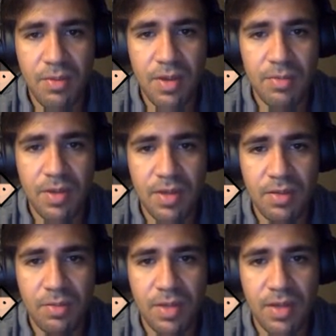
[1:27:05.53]
way we
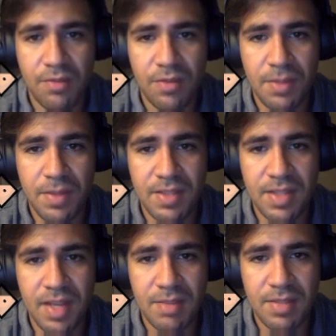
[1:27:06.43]
give flipping
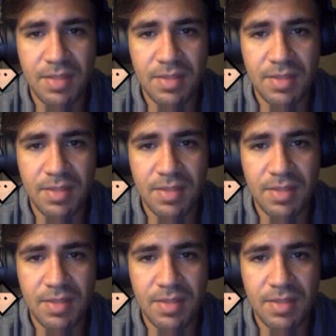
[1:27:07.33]
time to